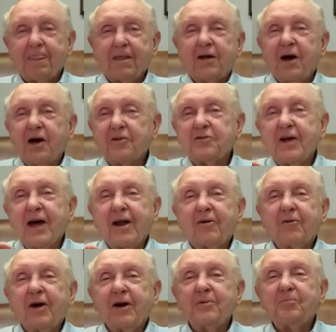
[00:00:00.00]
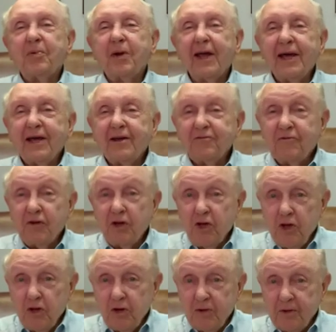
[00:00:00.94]
God's got a great plan for
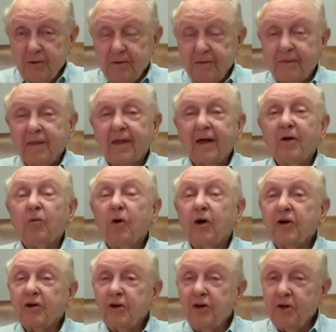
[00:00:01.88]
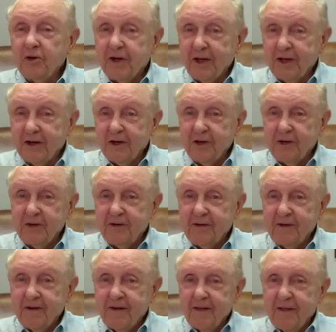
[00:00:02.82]
you and what you can do.
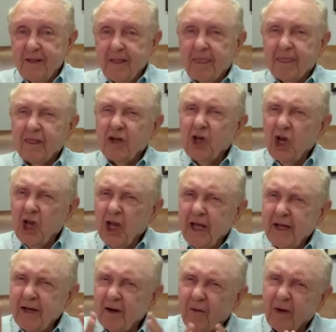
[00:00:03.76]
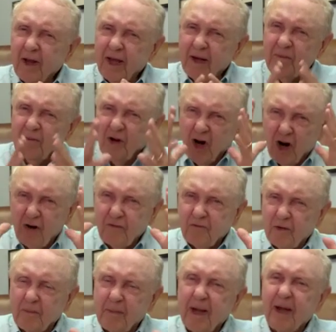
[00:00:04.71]
Lean on Him, learn from